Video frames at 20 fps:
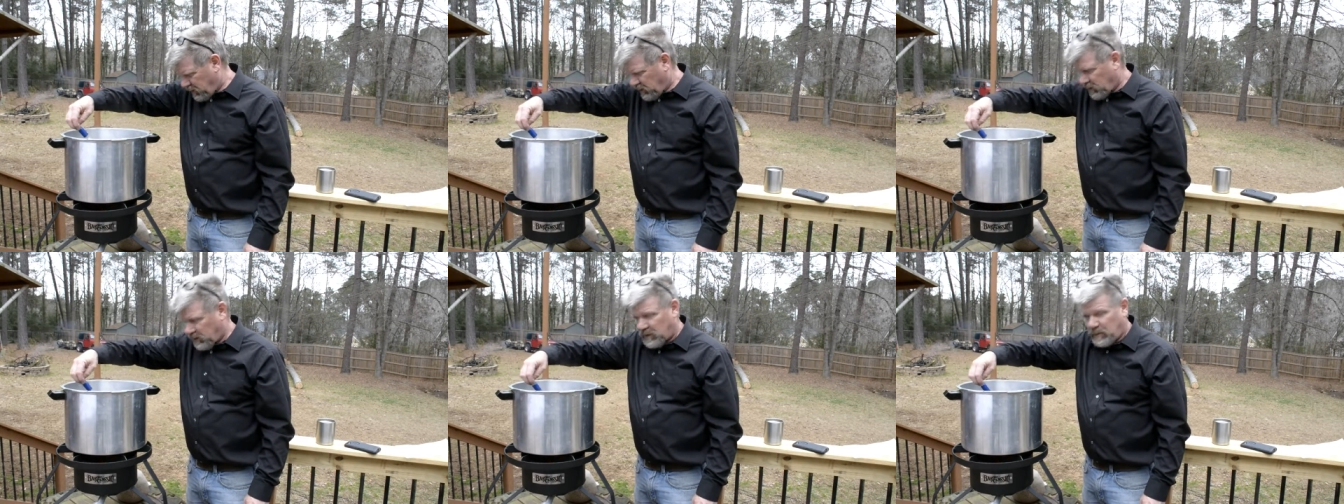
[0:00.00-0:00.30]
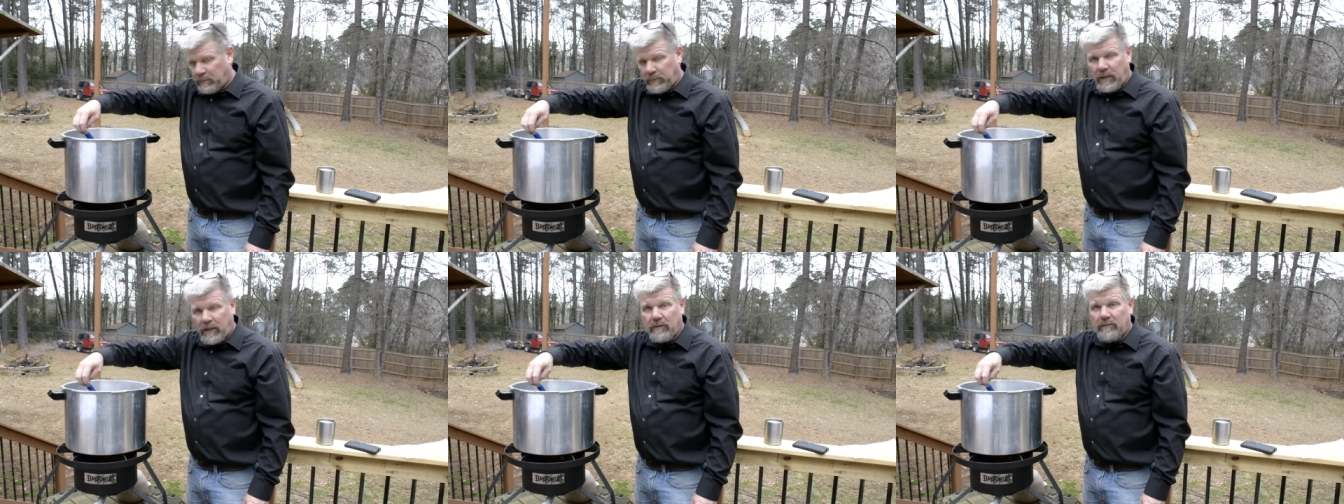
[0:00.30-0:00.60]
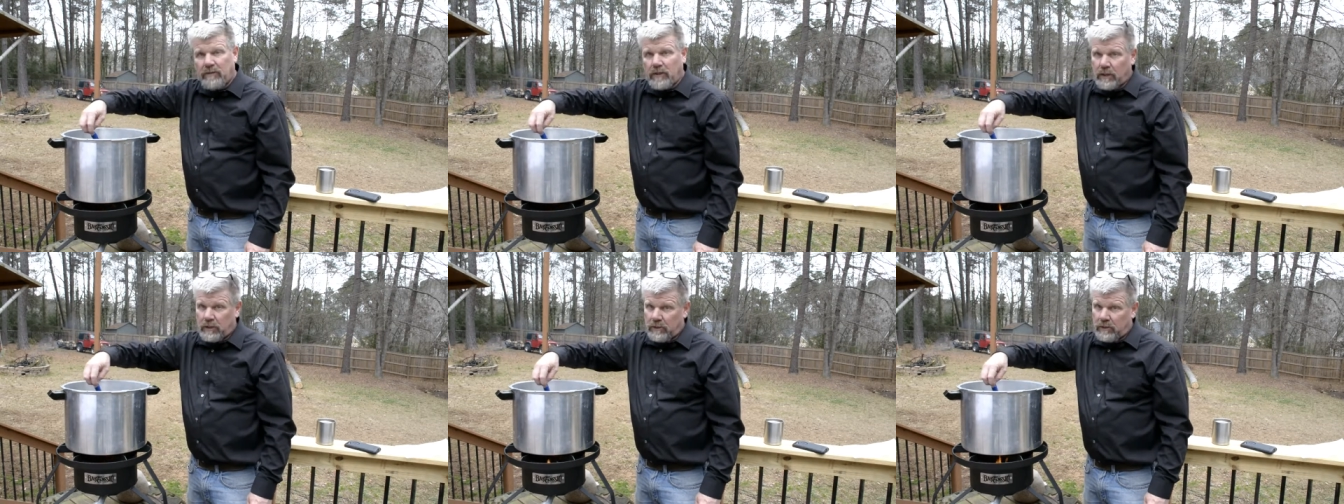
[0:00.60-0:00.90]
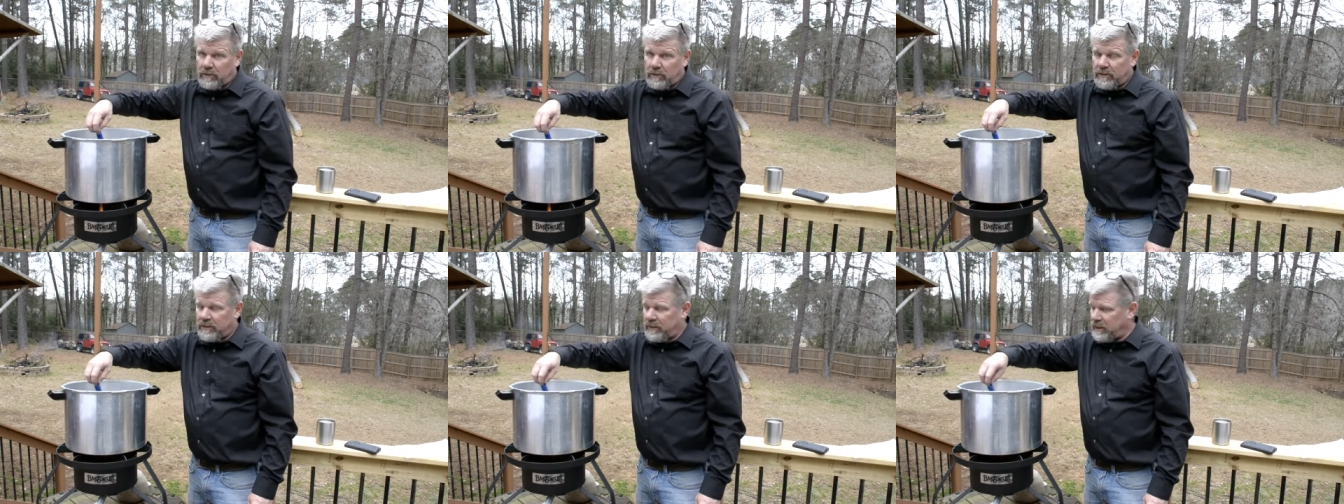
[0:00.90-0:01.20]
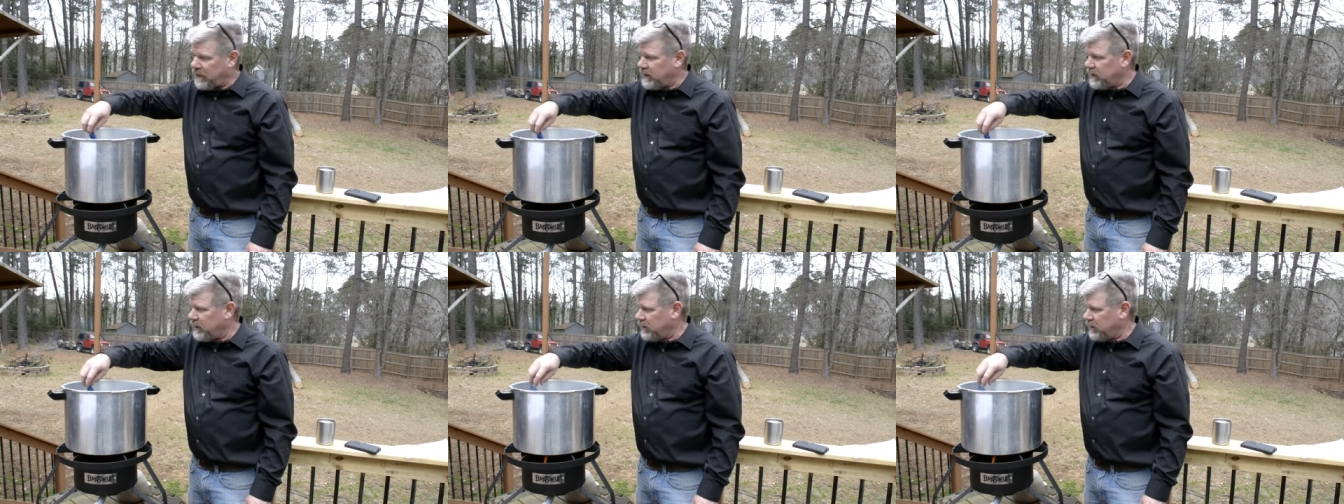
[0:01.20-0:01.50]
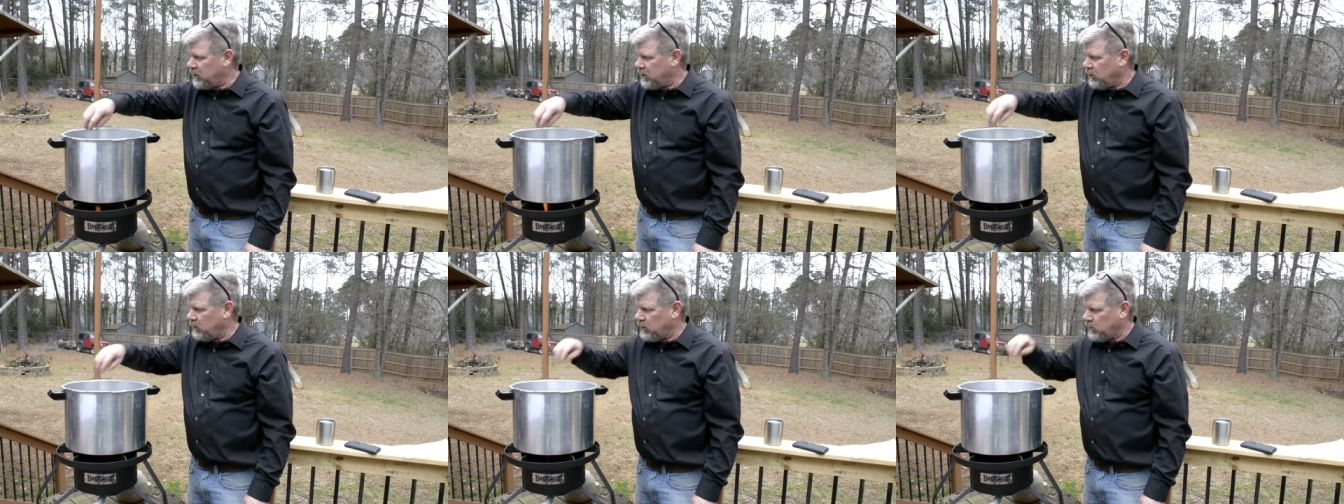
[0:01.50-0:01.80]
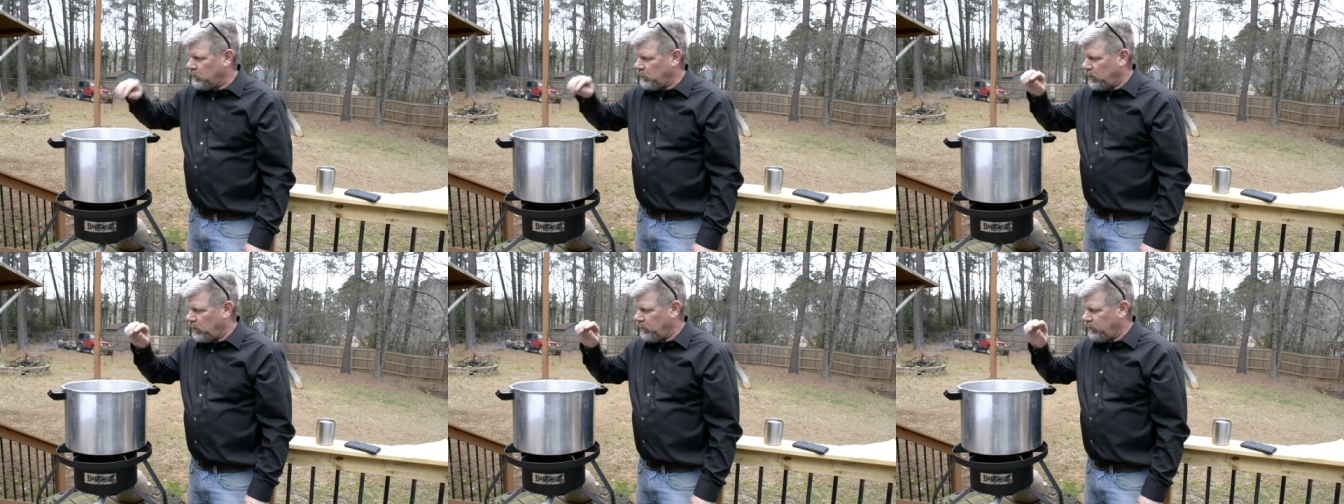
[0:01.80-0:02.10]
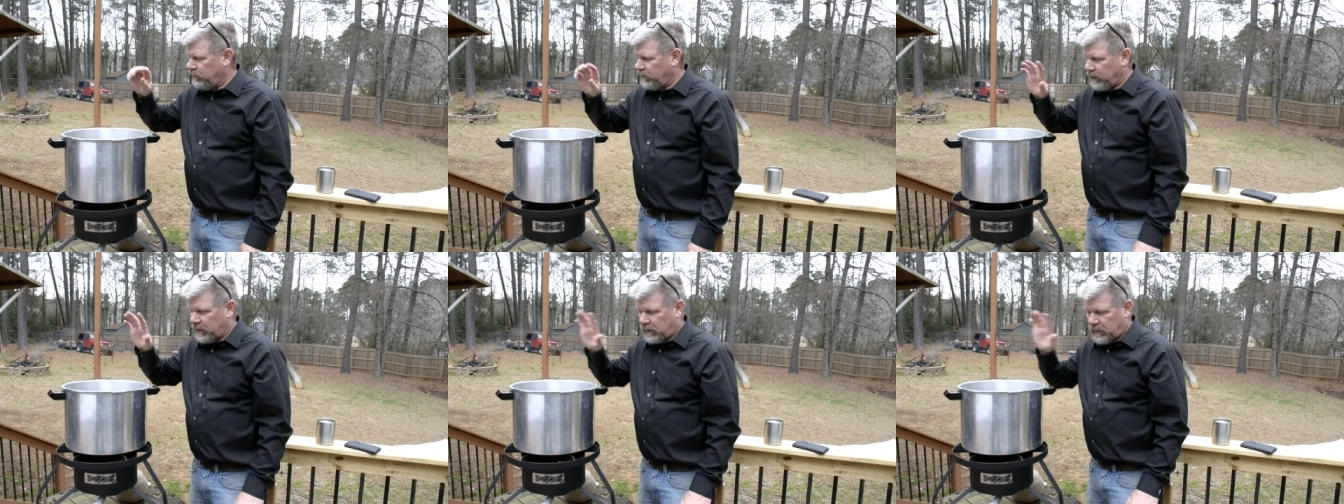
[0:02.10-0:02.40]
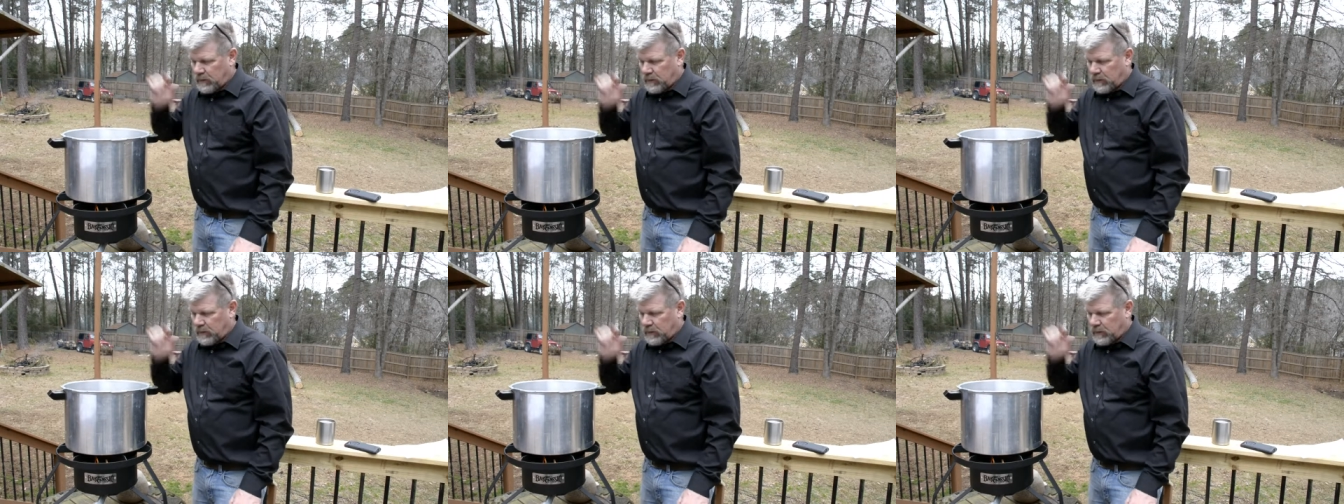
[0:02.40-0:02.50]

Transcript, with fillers: just above one hundred sixty, so it's perfect.